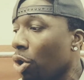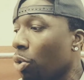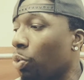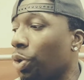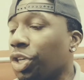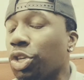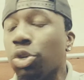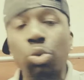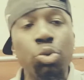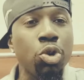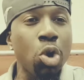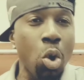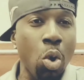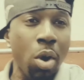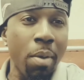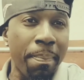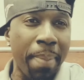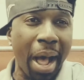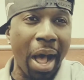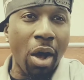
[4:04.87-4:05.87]
when you
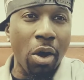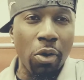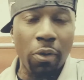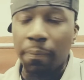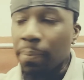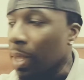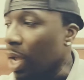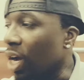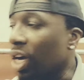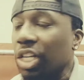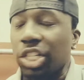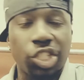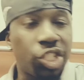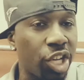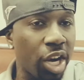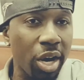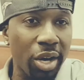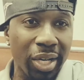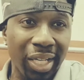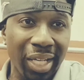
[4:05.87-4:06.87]
know about a
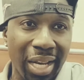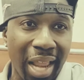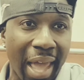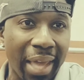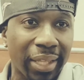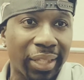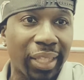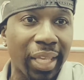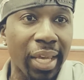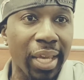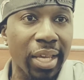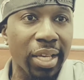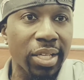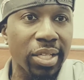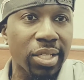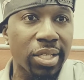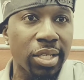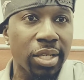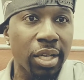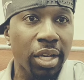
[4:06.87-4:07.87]
journey like
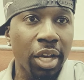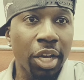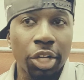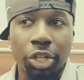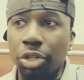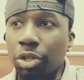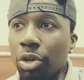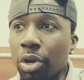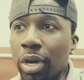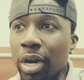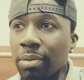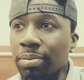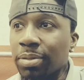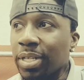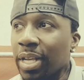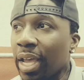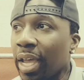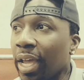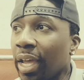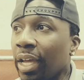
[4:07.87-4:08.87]
this, you know what I'm
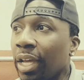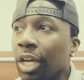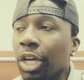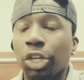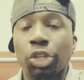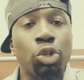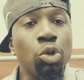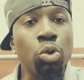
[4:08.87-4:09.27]
saying?